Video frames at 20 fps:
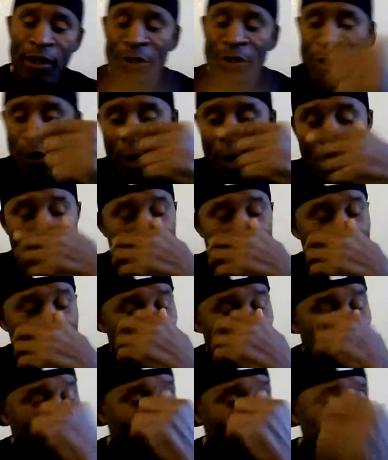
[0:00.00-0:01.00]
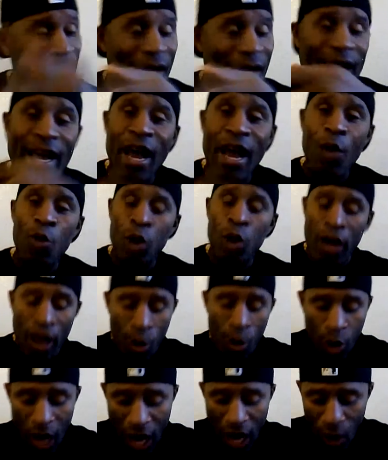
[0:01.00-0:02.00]
So anyway, I got one.
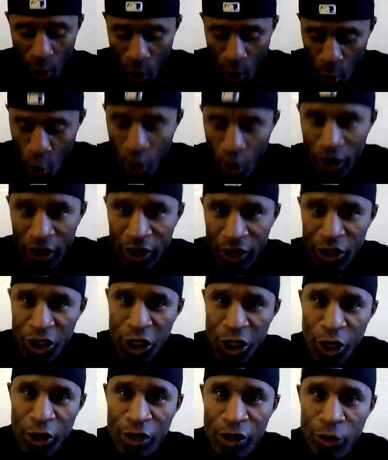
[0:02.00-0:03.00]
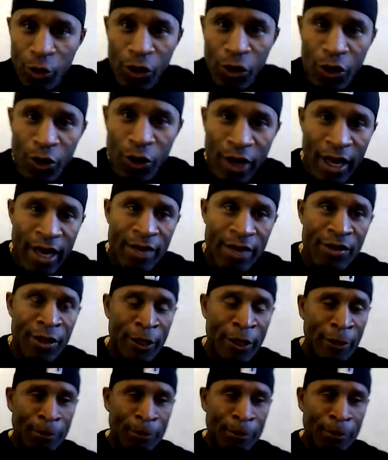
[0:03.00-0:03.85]
I wanted to share this with you guys.